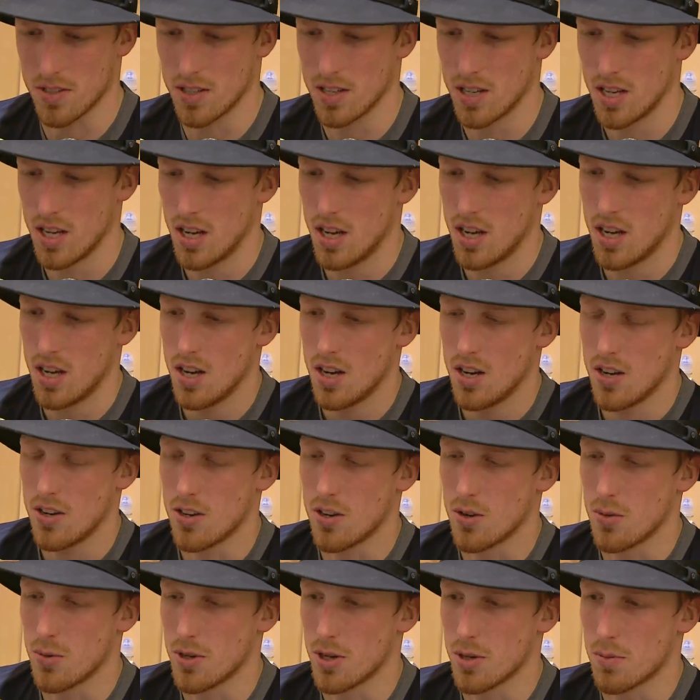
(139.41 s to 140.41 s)
And
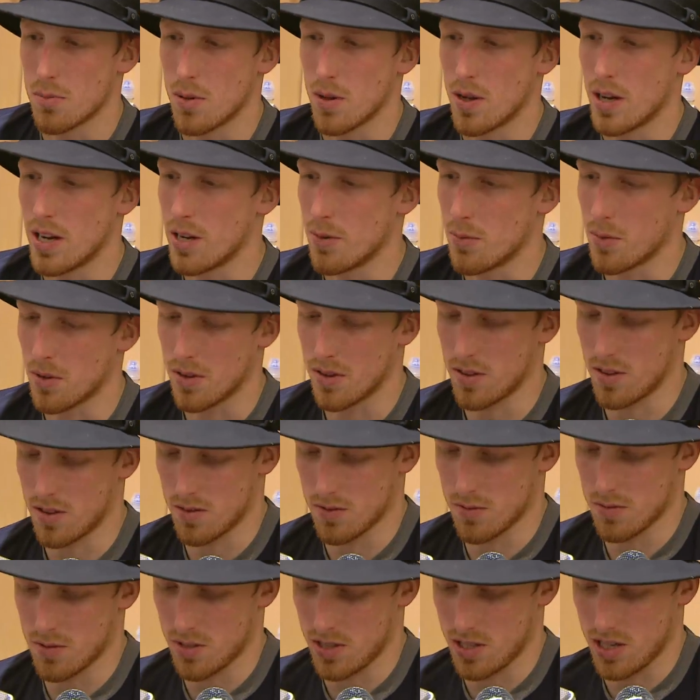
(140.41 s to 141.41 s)
you know, when you're playing
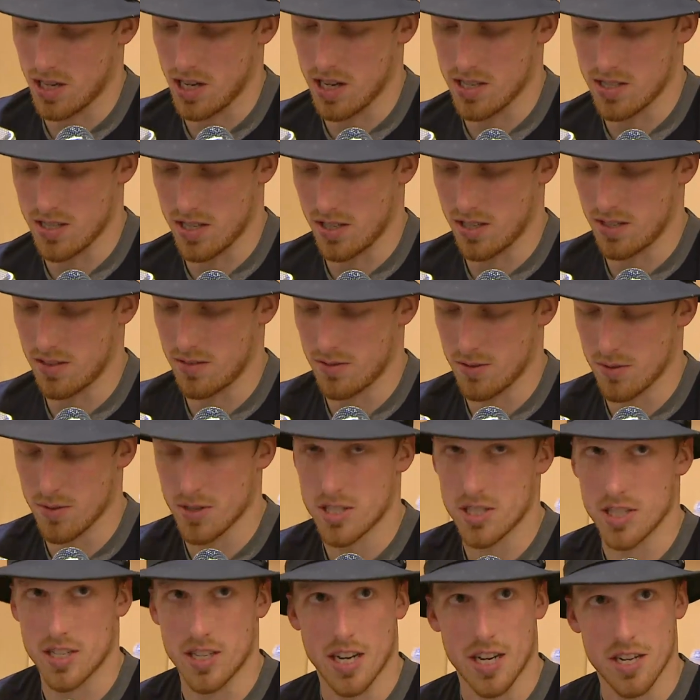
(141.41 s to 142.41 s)
with guys like
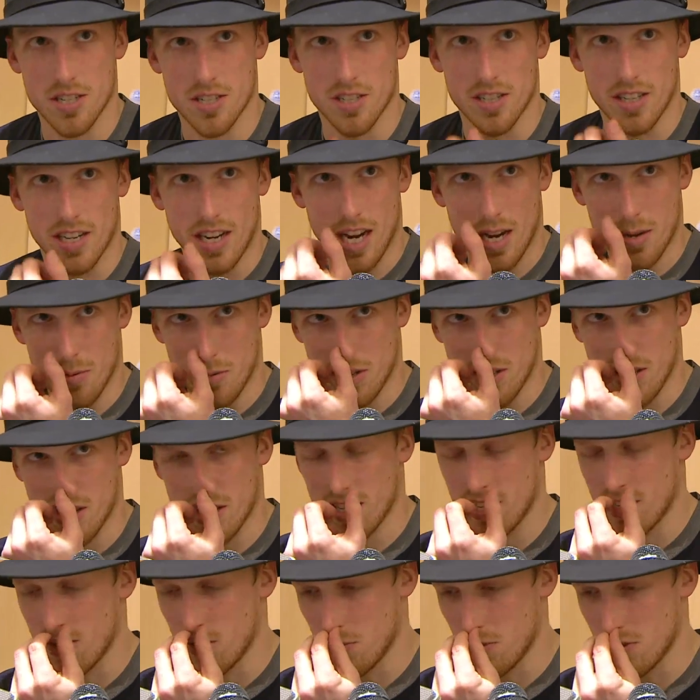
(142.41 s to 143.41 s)
Richie Nash and Gabby,
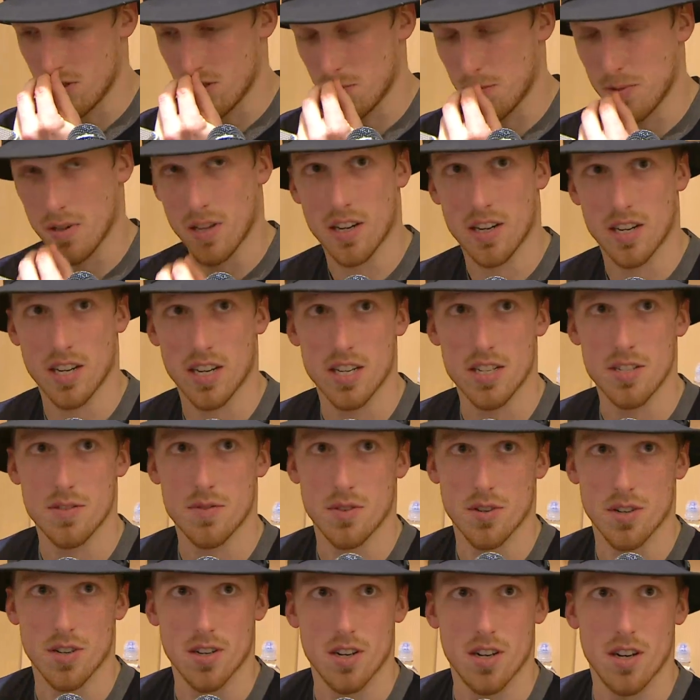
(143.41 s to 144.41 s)
it opens up a lot of ice
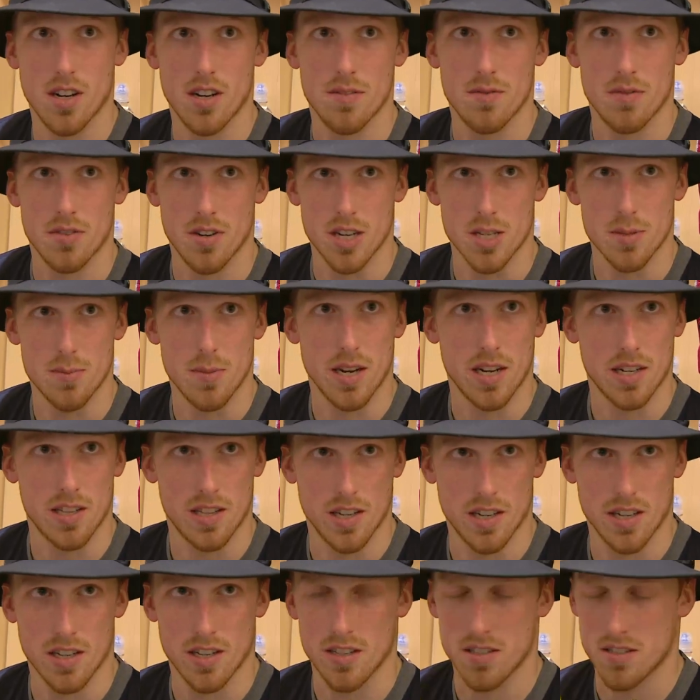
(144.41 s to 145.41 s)
for us
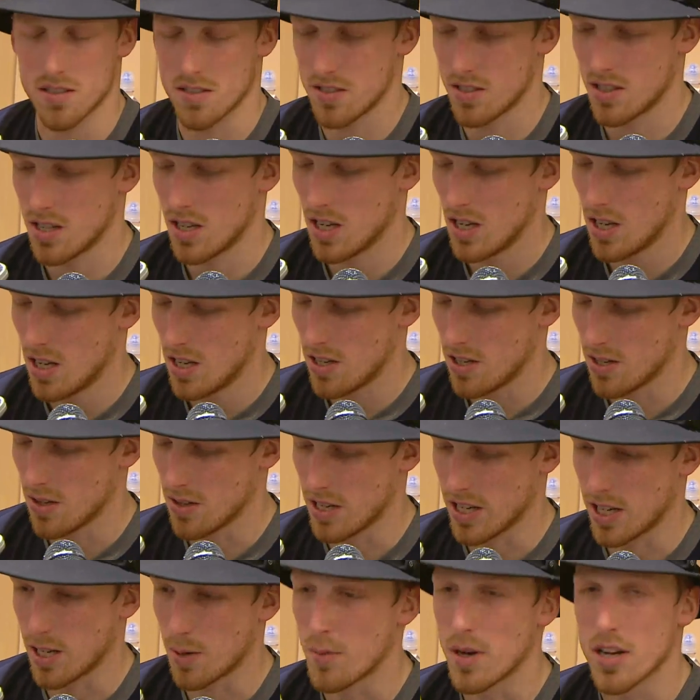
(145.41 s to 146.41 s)
back there, because you
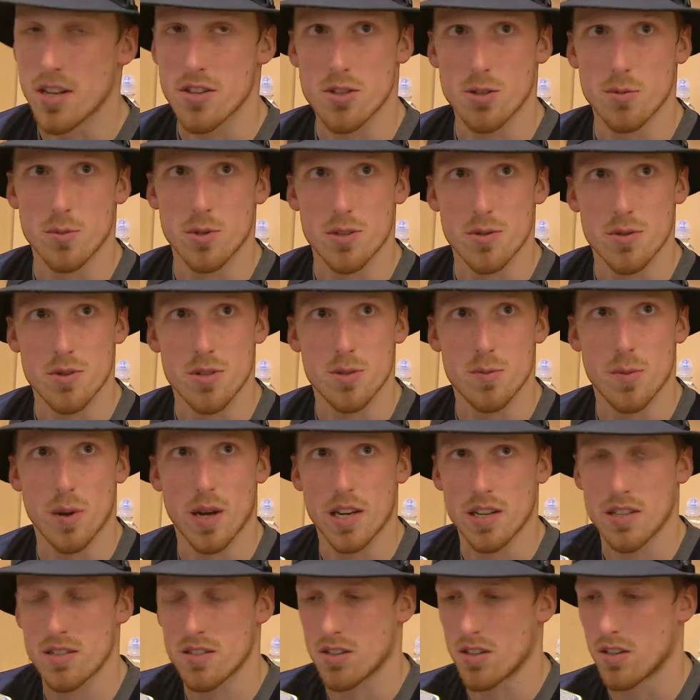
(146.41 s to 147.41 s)
know they command so much
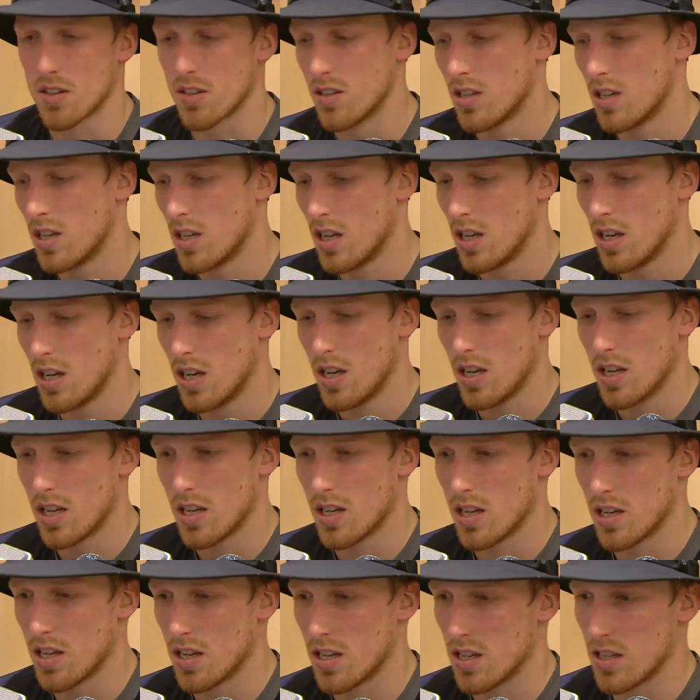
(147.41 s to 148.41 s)
respect. So
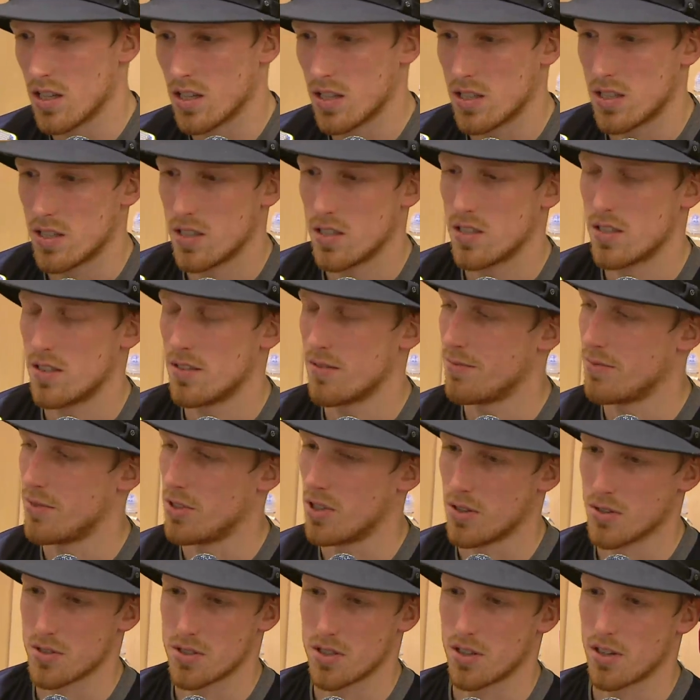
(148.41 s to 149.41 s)
it
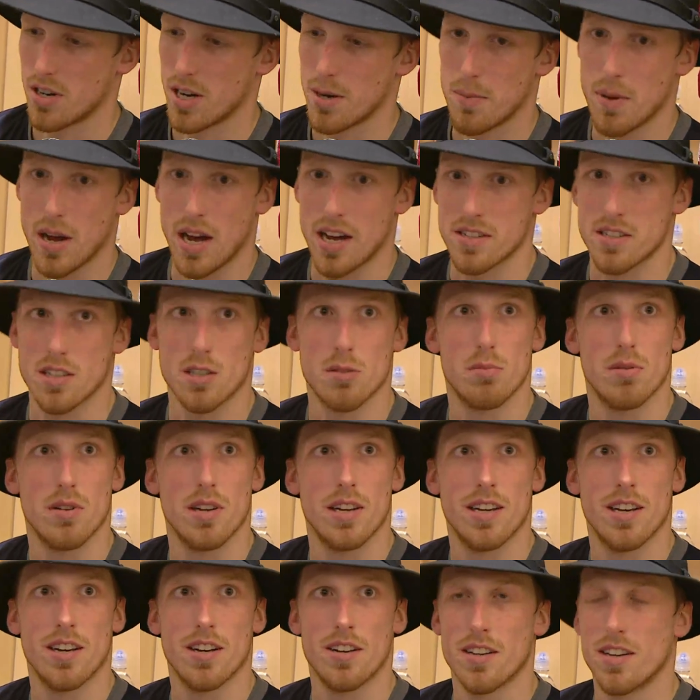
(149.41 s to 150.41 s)
was a great passing
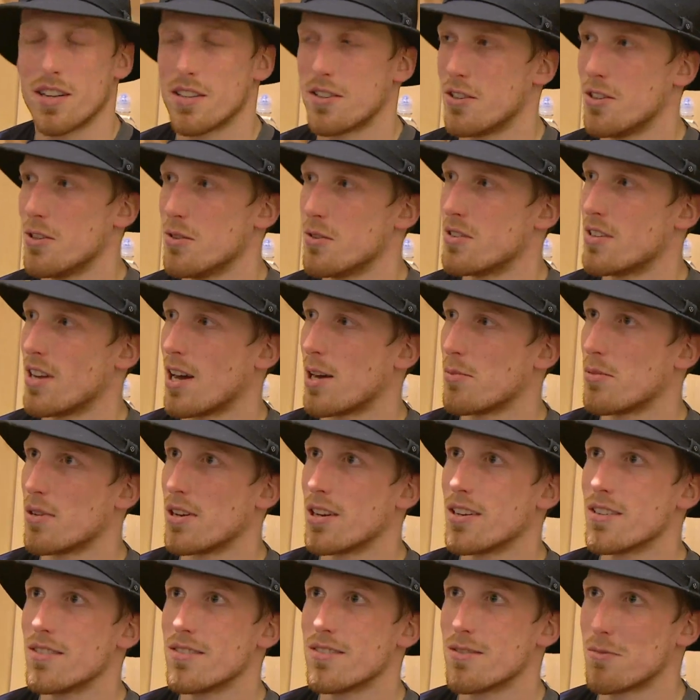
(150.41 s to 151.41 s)
play. All I had to do was tap
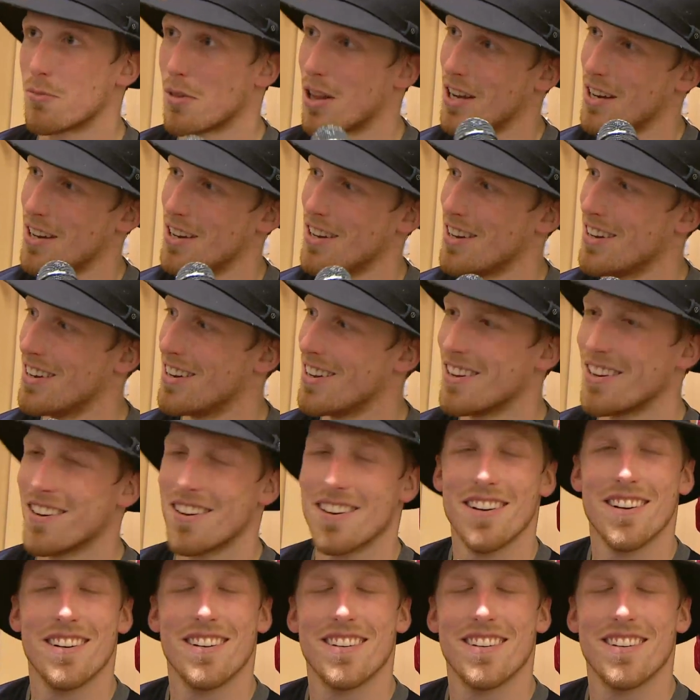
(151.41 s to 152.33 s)
it in. I'm lucky I did.